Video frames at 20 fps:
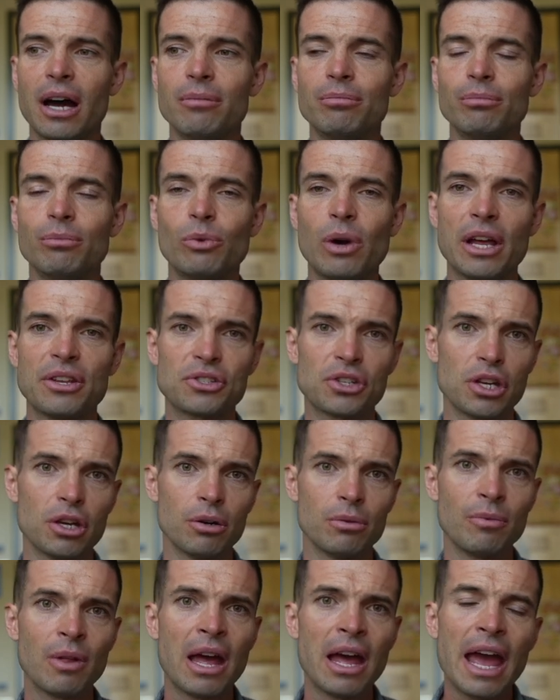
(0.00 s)
rescue?
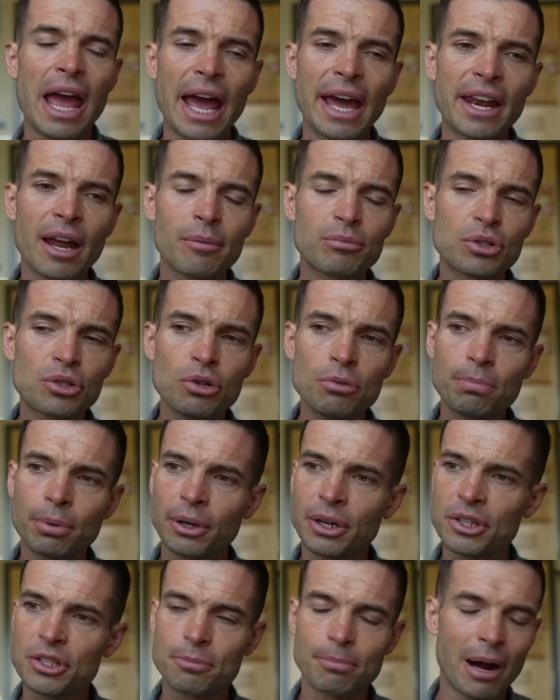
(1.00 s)
And I'm super
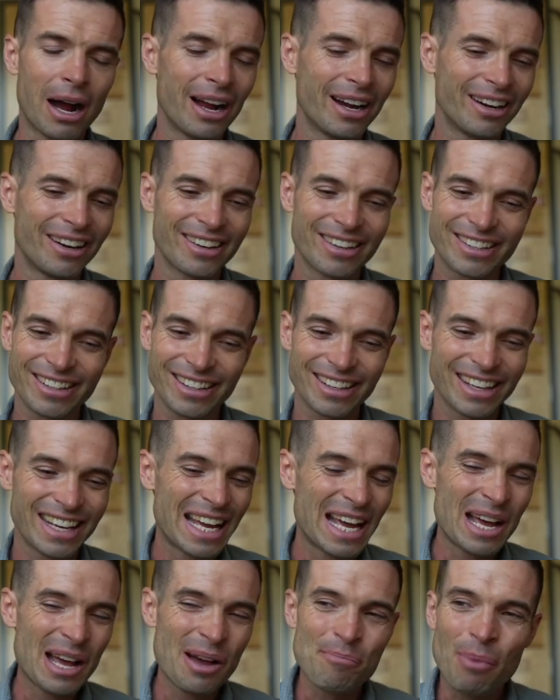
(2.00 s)
inspired
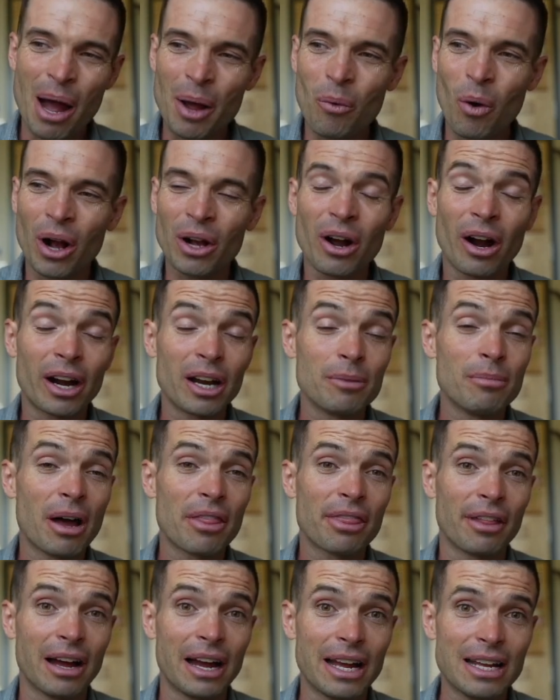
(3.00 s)
by Wangari
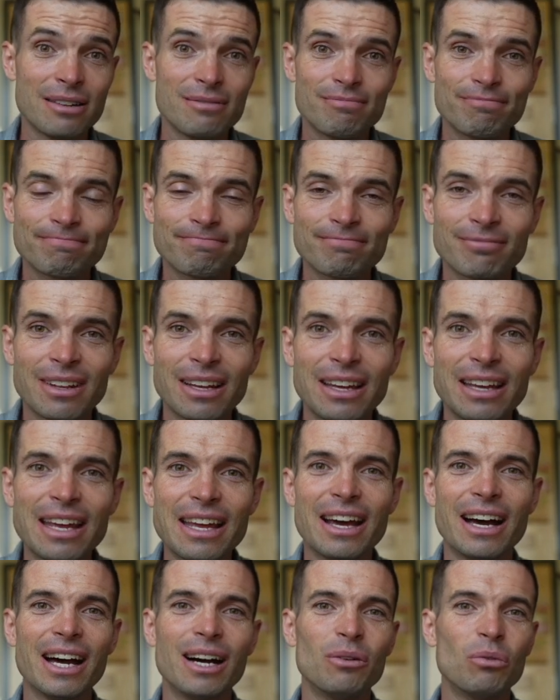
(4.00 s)
Maathai,
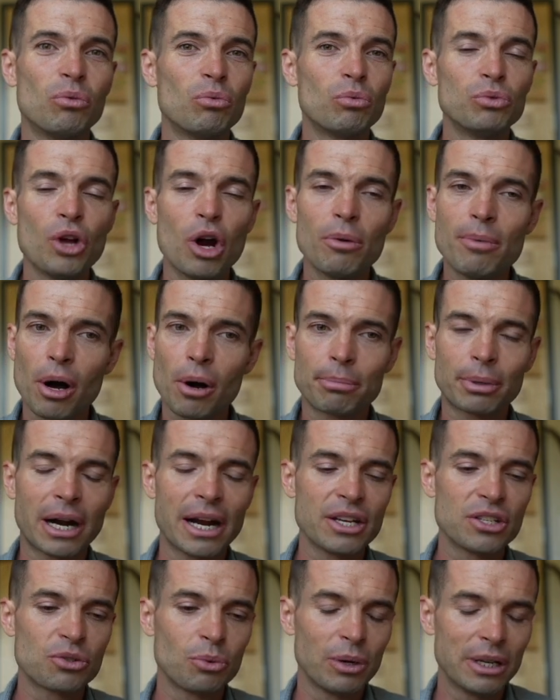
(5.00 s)
Nobel
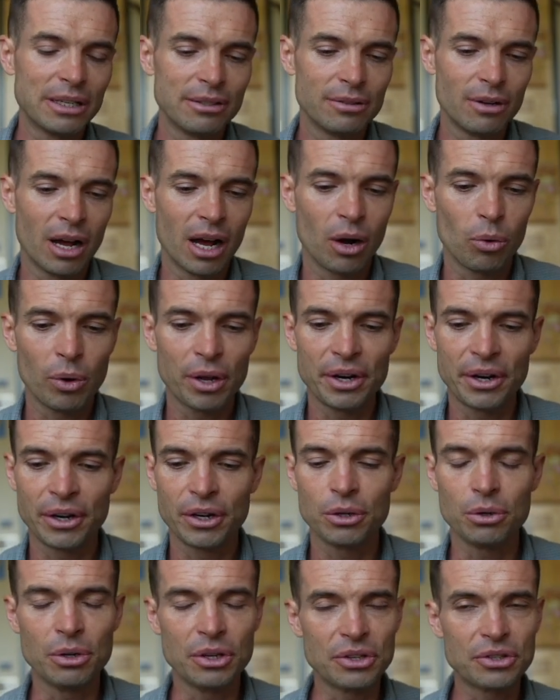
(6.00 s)
Prize winner
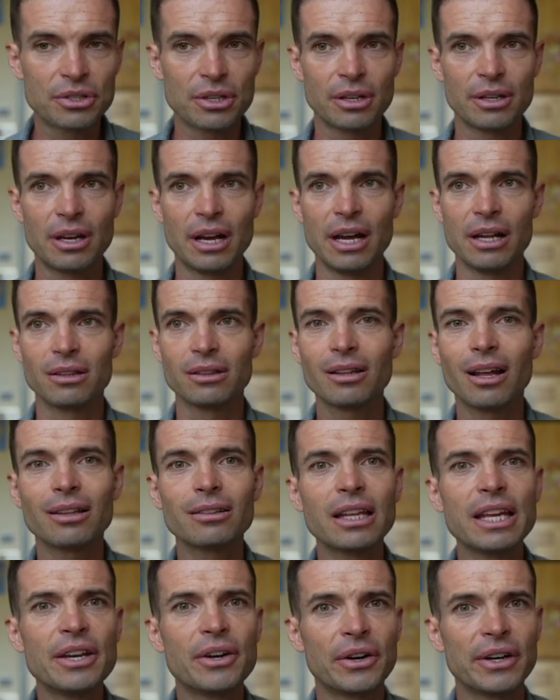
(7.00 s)
who is a
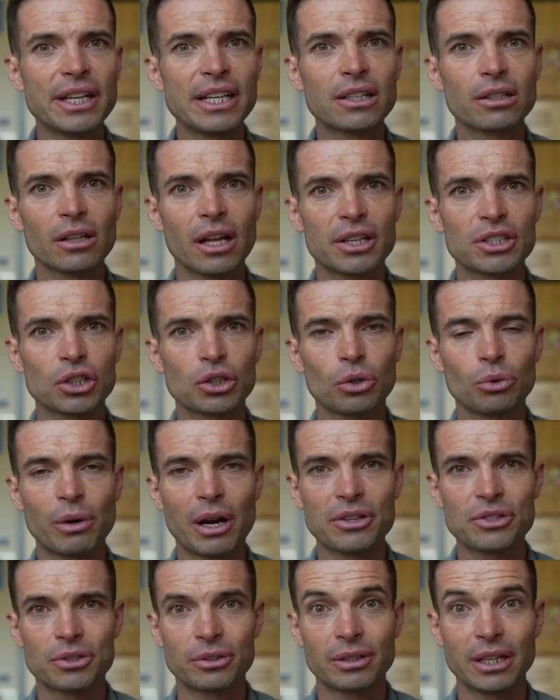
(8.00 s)
leader in ecological
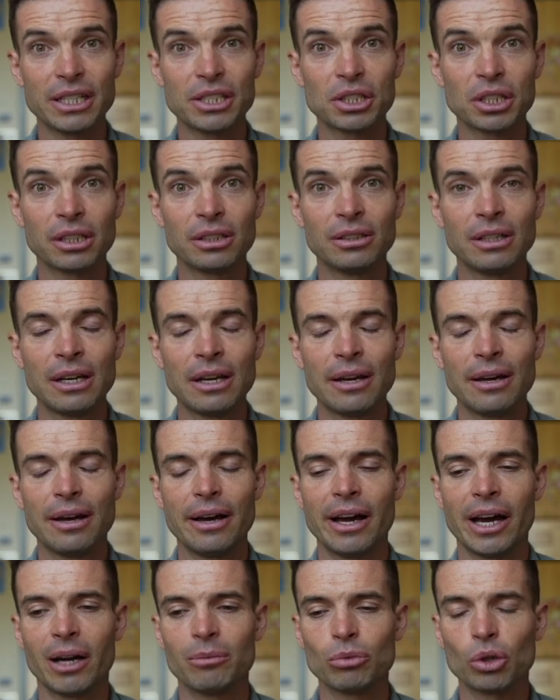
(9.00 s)
restoration
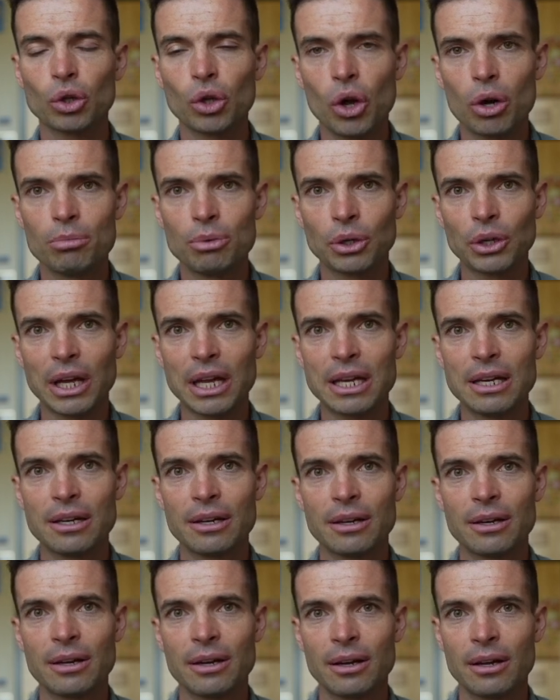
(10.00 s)
globally.
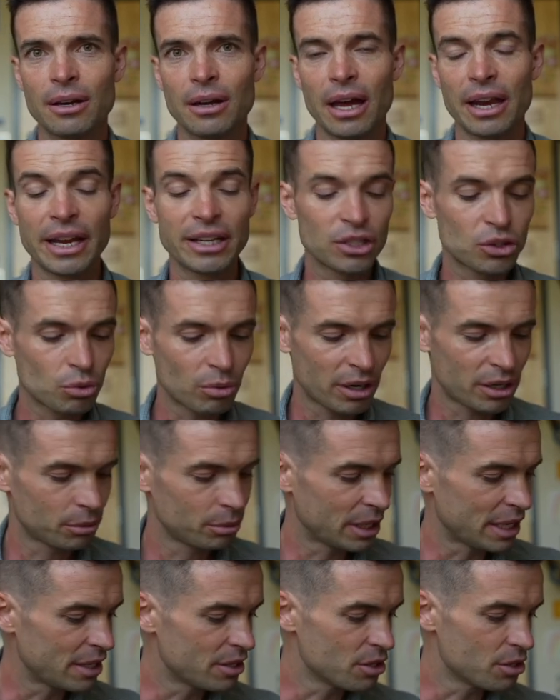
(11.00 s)
And I just want to
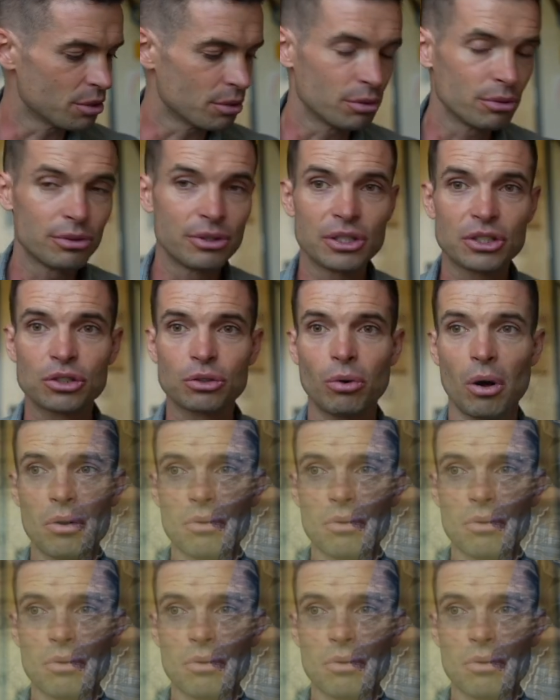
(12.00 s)
read you this quote